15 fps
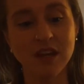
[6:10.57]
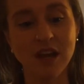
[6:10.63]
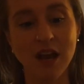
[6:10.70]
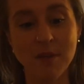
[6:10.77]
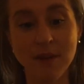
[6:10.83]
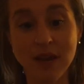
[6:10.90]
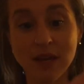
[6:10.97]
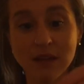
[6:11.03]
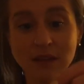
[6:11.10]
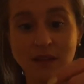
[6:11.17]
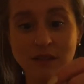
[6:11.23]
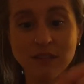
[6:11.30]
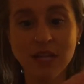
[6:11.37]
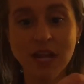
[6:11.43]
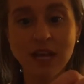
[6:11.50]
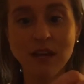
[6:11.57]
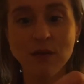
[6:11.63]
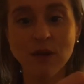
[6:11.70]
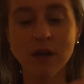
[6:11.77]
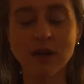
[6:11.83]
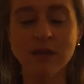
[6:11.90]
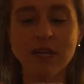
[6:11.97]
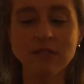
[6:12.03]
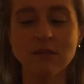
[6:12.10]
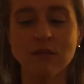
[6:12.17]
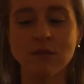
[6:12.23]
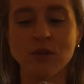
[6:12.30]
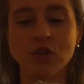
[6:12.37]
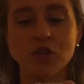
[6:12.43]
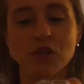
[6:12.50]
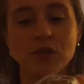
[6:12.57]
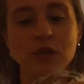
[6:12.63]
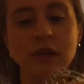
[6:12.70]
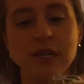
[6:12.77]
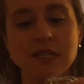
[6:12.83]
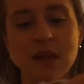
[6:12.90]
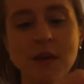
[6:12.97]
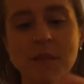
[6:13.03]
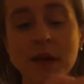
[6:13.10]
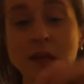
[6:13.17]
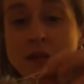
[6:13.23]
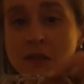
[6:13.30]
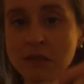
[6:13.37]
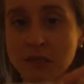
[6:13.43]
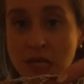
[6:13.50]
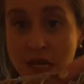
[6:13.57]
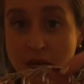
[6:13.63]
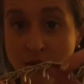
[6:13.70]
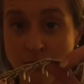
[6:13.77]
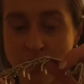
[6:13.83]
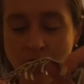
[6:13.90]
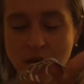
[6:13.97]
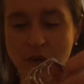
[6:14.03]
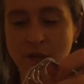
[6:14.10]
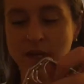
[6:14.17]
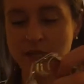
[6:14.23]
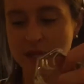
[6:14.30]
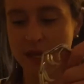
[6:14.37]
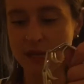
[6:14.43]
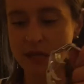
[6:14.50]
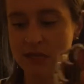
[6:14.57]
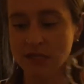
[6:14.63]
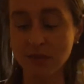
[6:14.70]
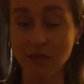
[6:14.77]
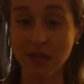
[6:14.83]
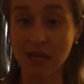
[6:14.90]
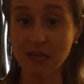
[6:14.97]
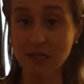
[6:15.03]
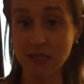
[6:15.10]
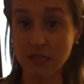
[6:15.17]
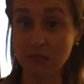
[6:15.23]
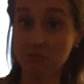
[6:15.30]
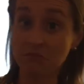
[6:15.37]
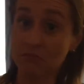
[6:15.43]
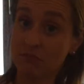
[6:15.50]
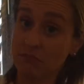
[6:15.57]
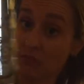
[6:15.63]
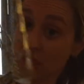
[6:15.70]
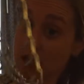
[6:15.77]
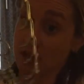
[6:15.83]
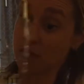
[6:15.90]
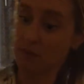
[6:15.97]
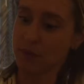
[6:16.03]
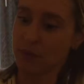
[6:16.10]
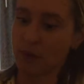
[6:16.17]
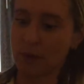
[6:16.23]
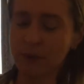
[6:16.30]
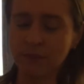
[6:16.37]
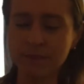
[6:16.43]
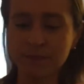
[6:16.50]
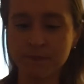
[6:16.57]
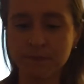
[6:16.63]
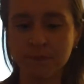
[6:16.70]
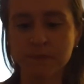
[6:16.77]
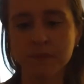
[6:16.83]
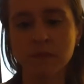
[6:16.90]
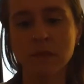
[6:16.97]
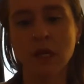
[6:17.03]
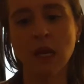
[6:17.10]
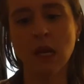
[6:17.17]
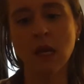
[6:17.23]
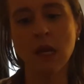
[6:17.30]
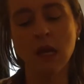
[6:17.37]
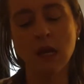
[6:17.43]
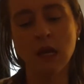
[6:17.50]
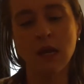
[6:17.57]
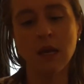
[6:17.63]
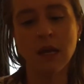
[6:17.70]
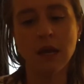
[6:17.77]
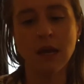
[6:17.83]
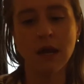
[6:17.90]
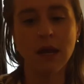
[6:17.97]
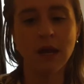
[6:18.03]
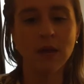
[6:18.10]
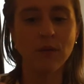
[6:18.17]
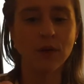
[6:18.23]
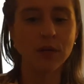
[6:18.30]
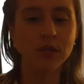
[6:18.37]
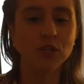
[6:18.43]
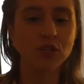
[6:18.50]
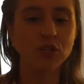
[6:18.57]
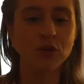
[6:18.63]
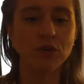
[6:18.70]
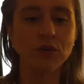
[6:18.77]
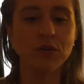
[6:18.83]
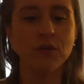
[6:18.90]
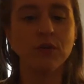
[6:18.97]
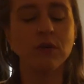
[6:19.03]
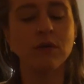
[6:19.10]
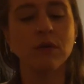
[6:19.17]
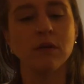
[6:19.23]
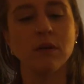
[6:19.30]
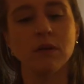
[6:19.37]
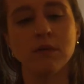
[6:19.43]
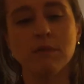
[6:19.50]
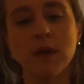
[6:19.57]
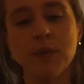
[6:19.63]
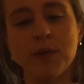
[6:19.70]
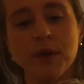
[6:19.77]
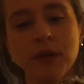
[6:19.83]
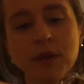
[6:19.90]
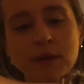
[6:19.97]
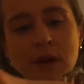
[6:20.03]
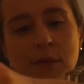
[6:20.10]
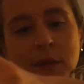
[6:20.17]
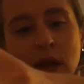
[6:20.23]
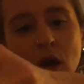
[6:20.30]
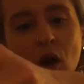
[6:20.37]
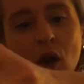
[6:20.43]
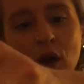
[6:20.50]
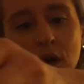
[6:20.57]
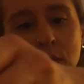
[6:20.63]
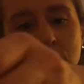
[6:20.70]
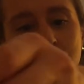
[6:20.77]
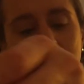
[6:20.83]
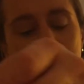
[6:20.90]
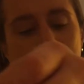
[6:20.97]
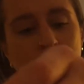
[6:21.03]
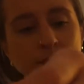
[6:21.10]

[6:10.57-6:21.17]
I made a little tiny one. That's what I wanted to show you guys. I made a little tiny one here by taking some links out of the big one. And I wanted to show you, by putting it around my arm,